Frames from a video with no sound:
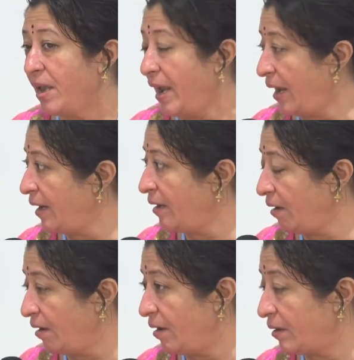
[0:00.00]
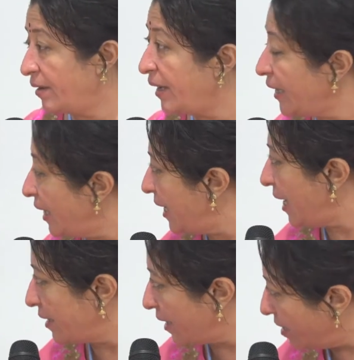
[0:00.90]
and green and
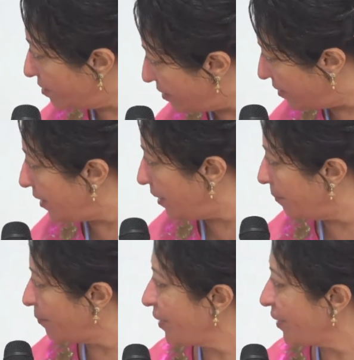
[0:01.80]
entire city.